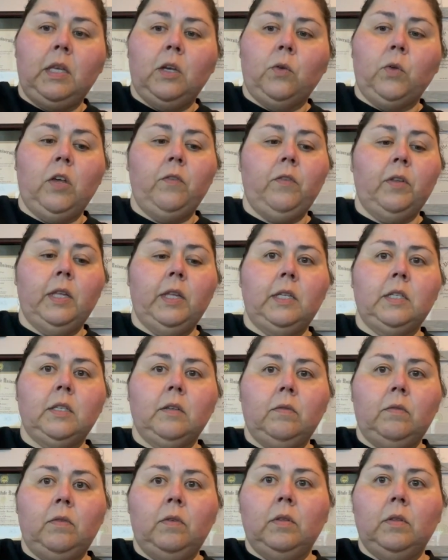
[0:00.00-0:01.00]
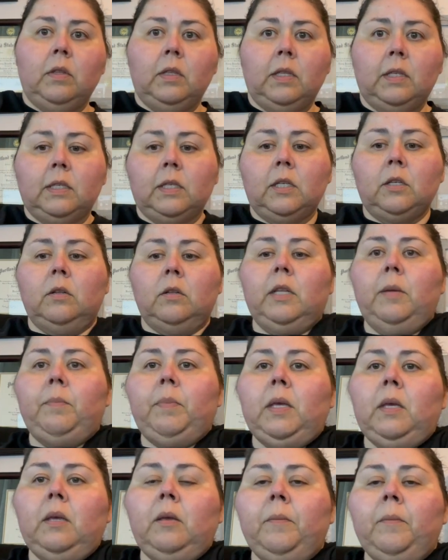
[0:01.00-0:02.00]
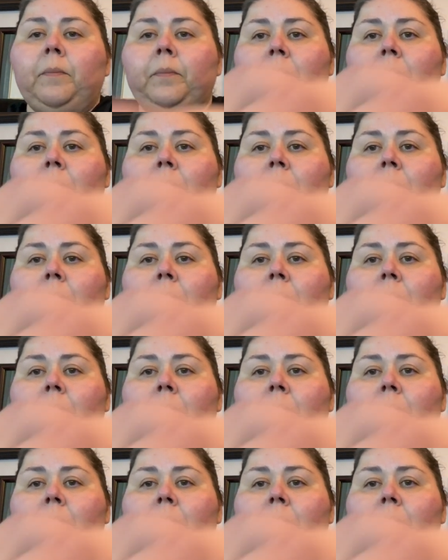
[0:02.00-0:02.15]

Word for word: equivalent of this little lippy